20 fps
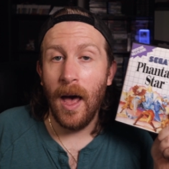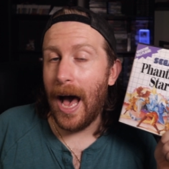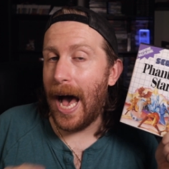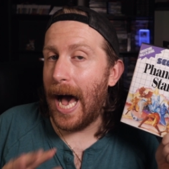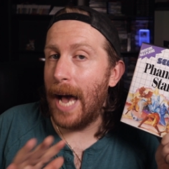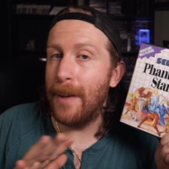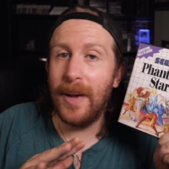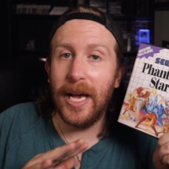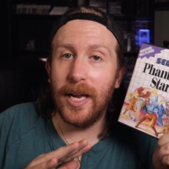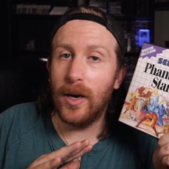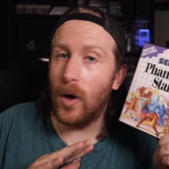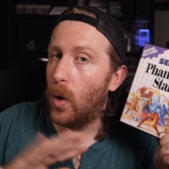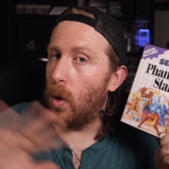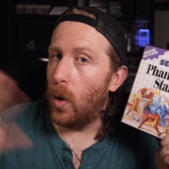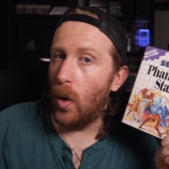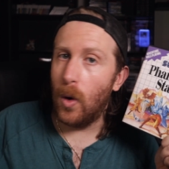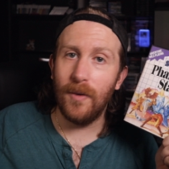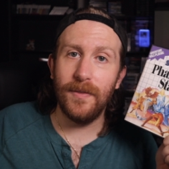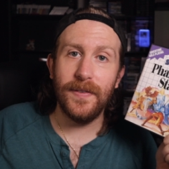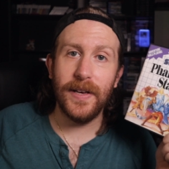I made a
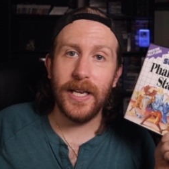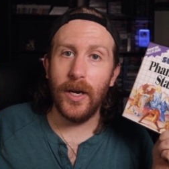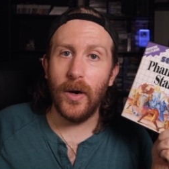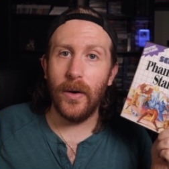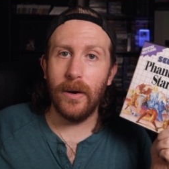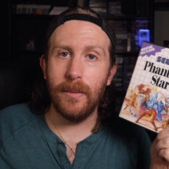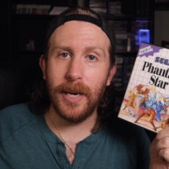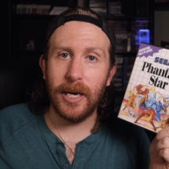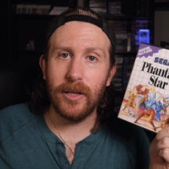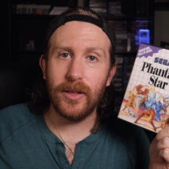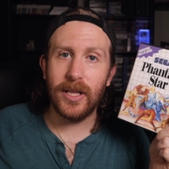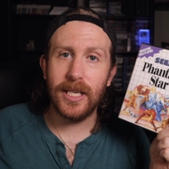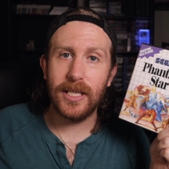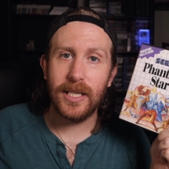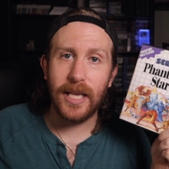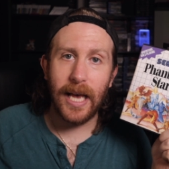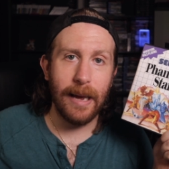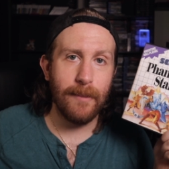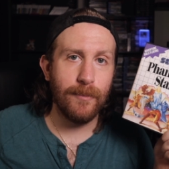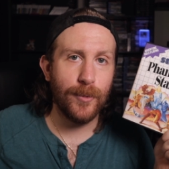whole video about this
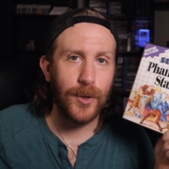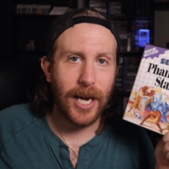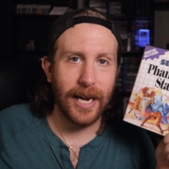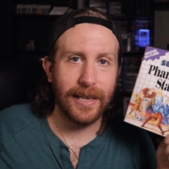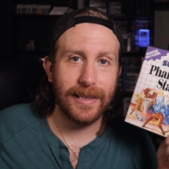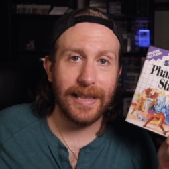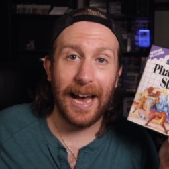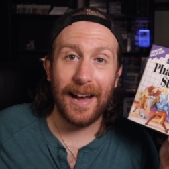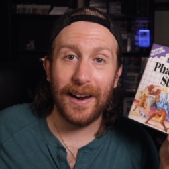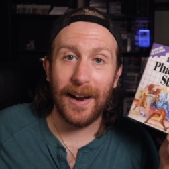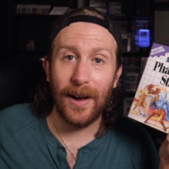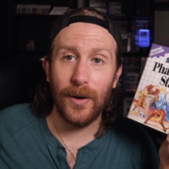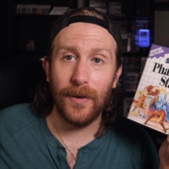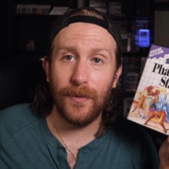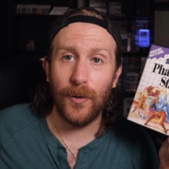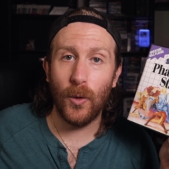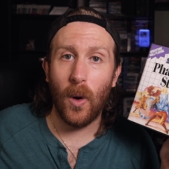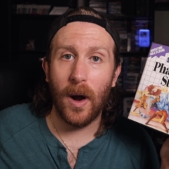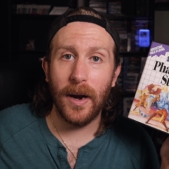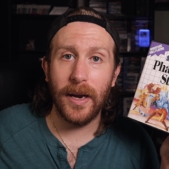game. Check that out
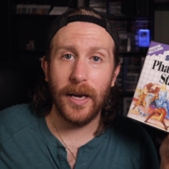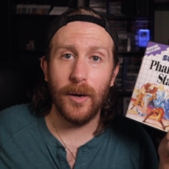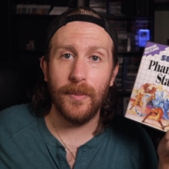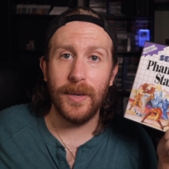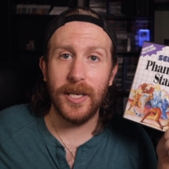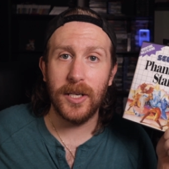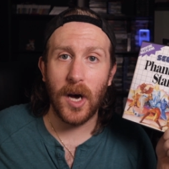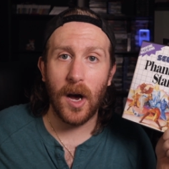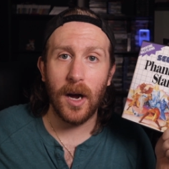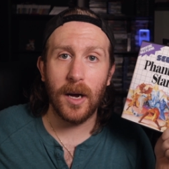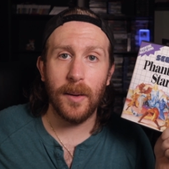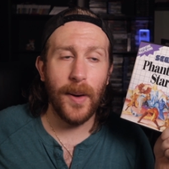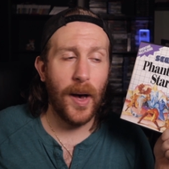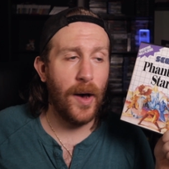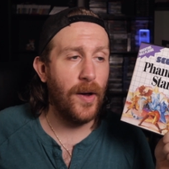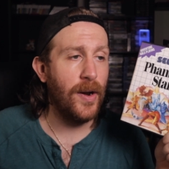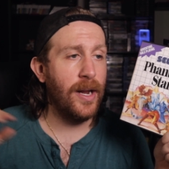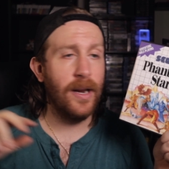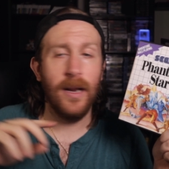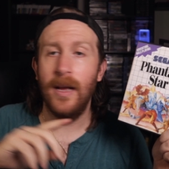if you want to hear me talk
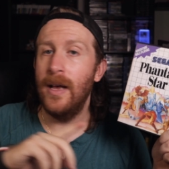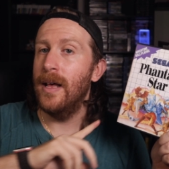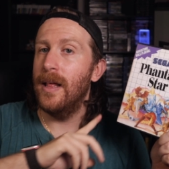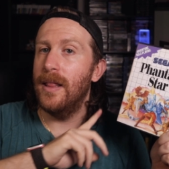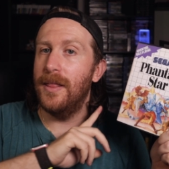about it.